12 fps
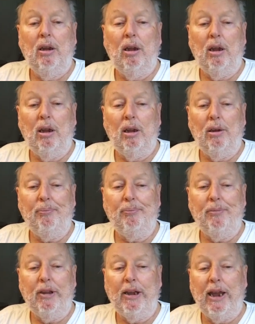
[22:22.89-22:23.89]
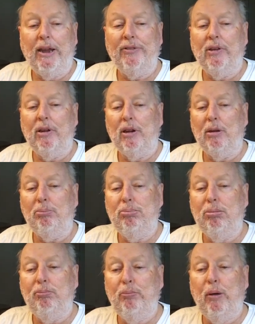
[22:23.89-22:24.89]
It has a little
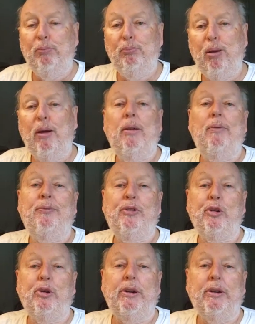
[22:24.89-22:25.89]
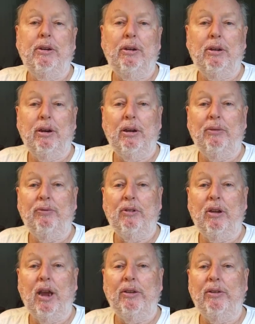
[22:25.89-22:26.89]
to it, if you
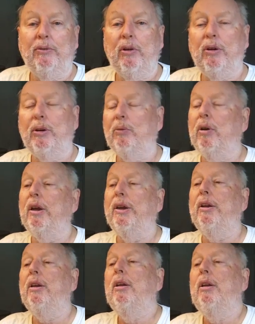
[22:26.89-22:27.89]
guys have heard it run.